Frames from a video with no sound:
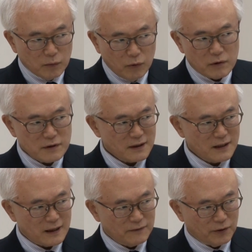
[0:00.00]
more
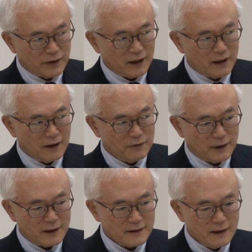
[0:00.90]
successful than
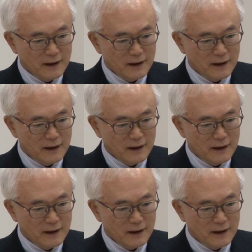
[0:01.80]
otherwise.